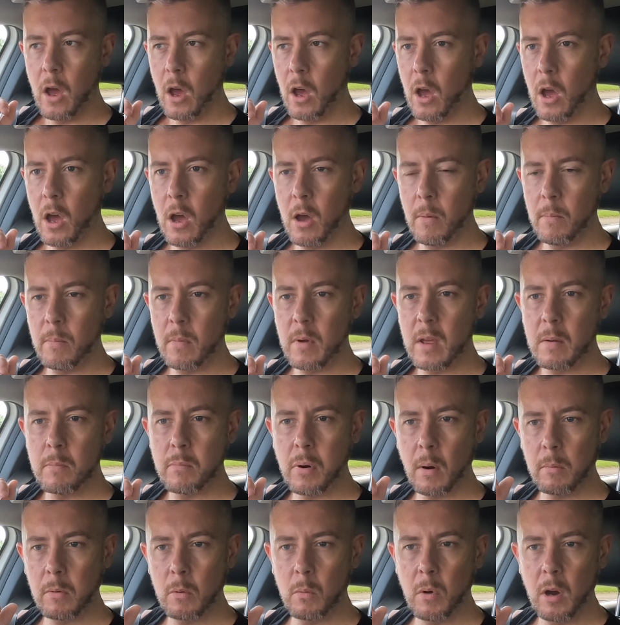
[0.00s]
Um, it
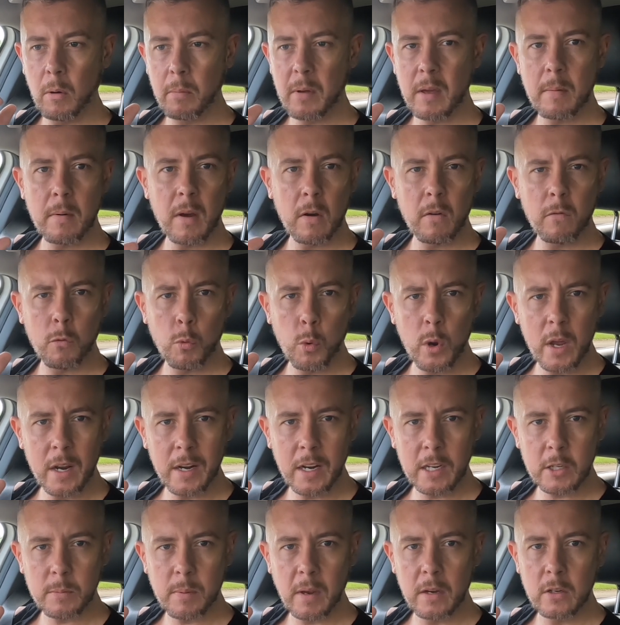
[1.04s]
probably will be a bit of a
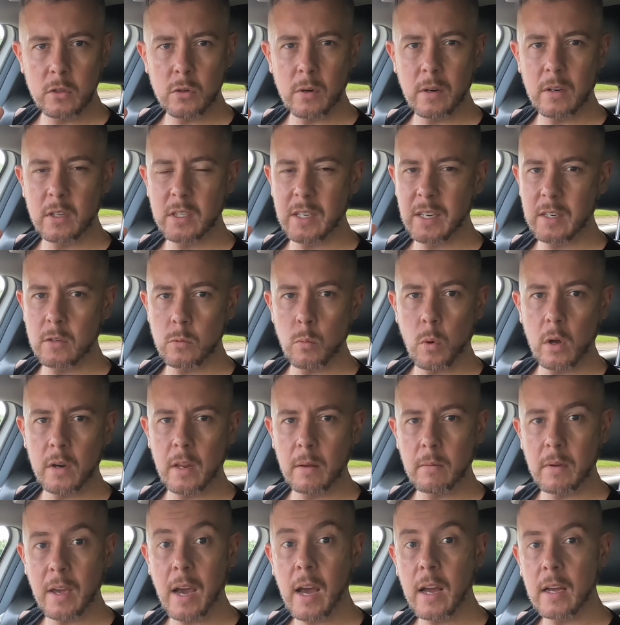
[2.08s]
weird experience for him because he isn't one
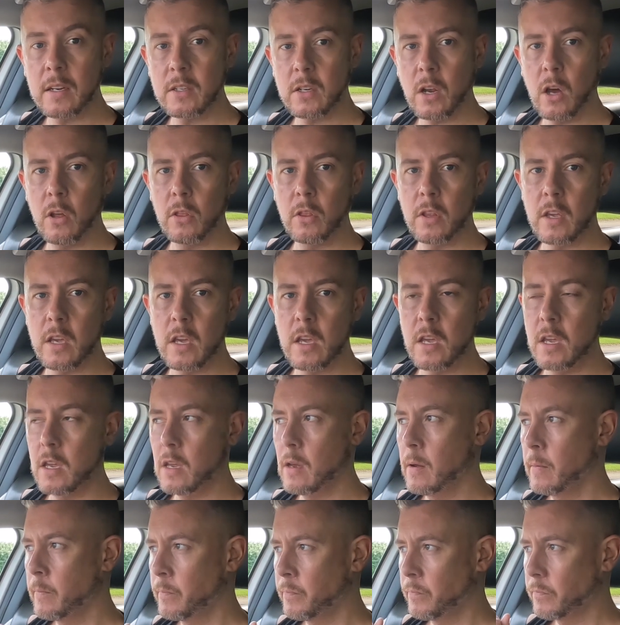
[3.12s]
of the guys on
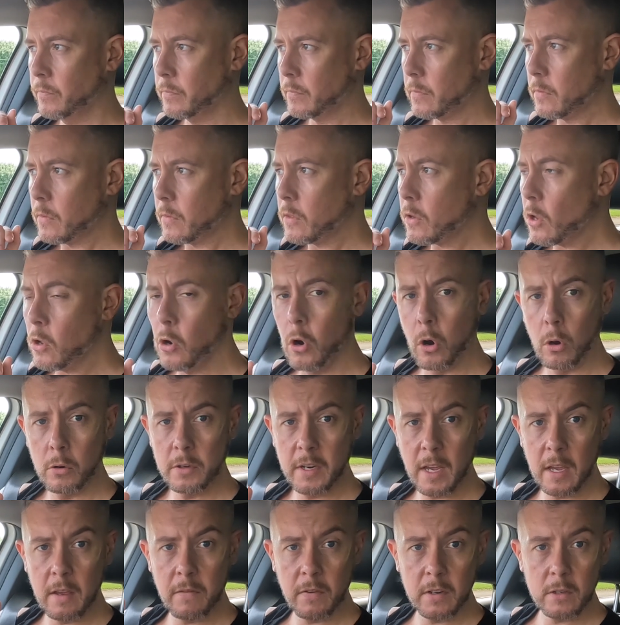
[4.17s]
the, or
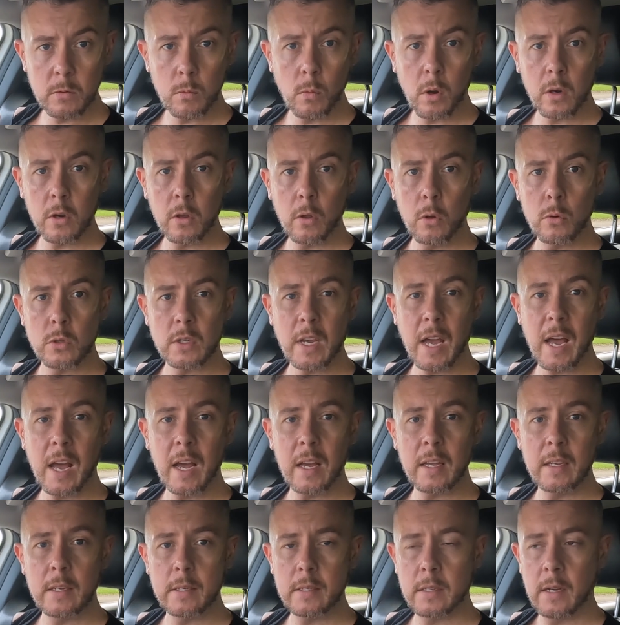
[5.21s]
Dave isn't one of those
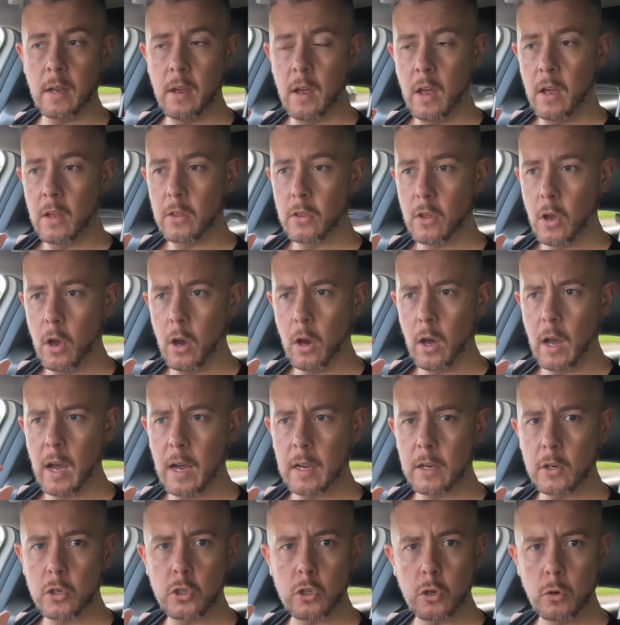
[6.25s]
guys that are
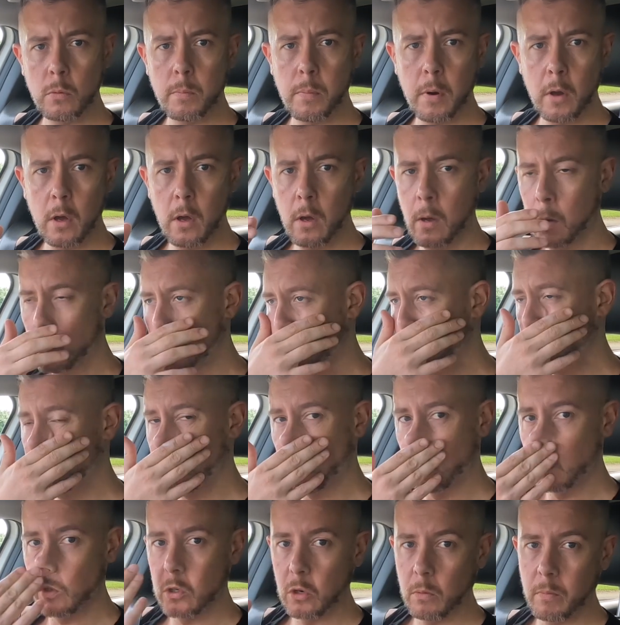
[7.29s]
like super
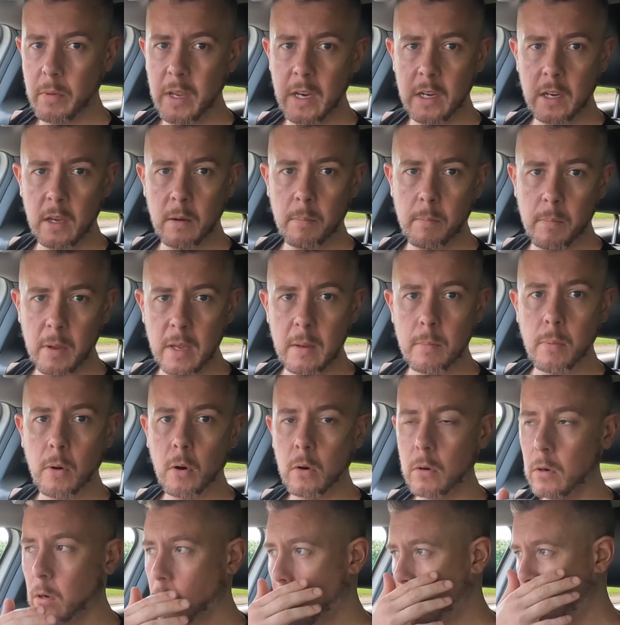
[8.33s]
social media
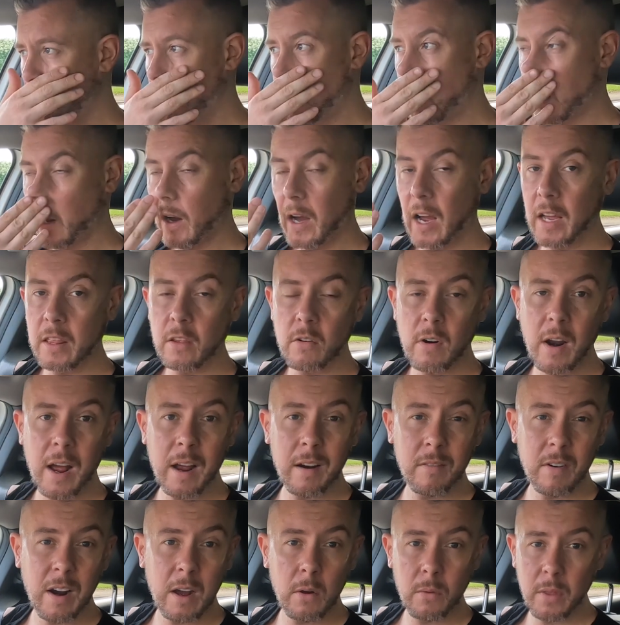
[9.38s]
people uh, like there
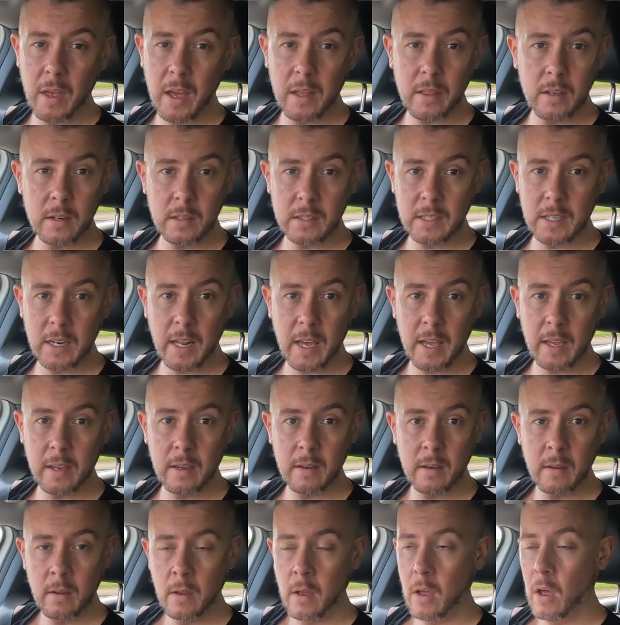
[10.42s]
are out there today.
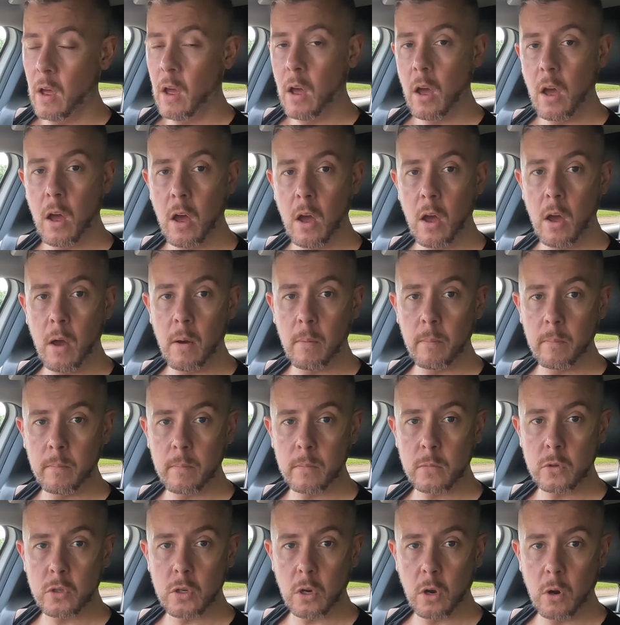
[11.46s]

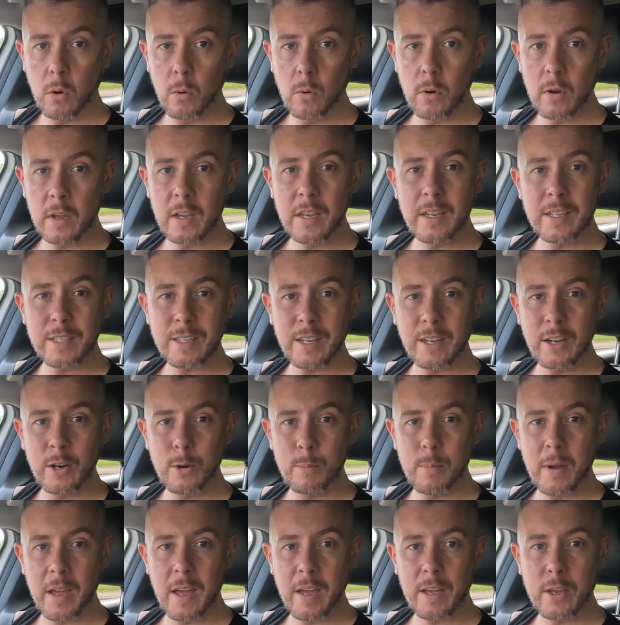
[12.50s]
Um, so he is a little
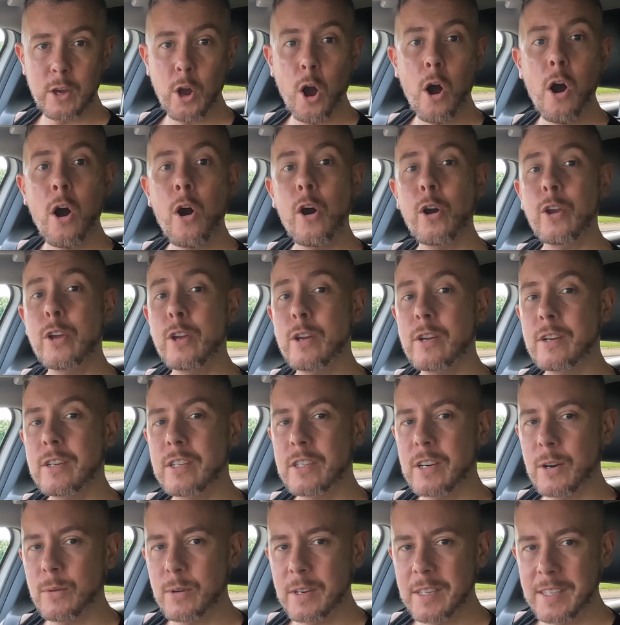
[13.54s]
bit coy,
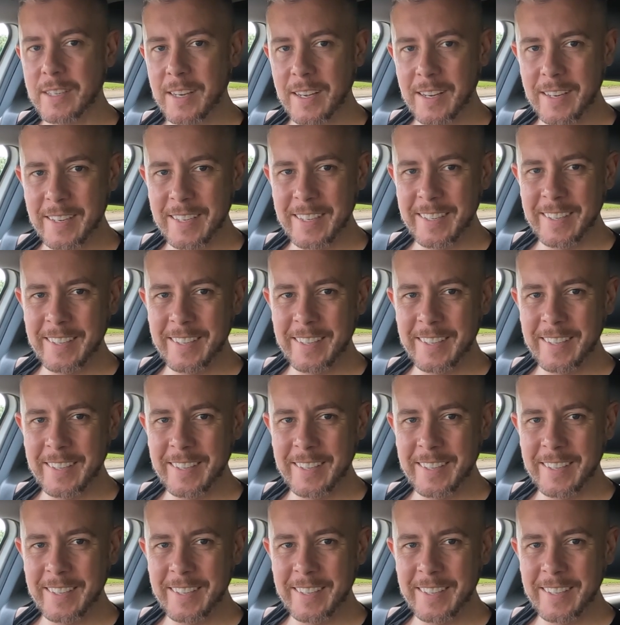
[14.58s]
shall we say.